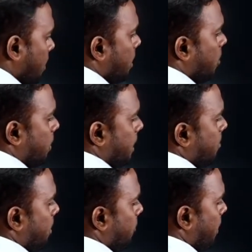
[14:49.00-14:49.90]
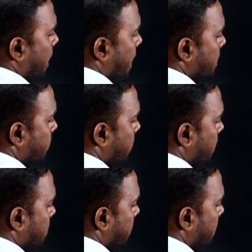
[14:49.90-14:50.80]
Now EMF lags
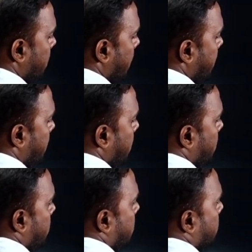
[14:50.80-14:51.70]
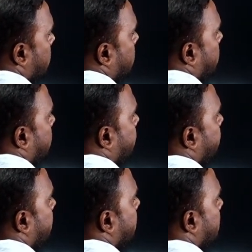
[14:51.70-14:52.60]
flux by 90 degrees.
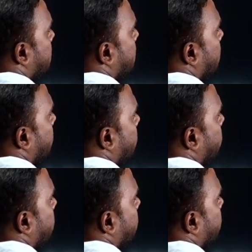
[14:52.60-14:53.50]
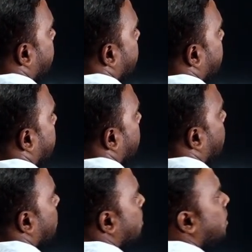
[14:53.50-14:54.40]
This is EMF
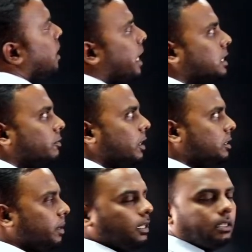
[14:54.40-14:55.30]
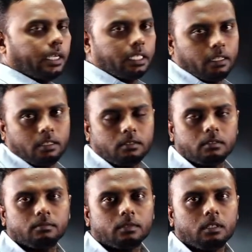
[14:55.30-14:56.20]
lags flux by 90 degrees.
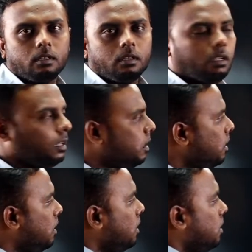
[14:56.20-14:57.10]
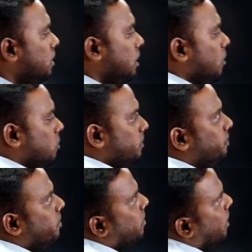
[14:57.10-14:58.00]
Now
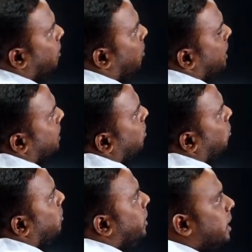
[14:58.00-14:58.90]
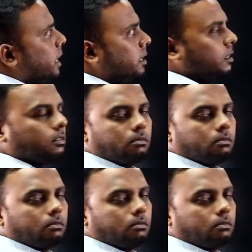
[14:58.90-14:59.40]
what is the load we connected?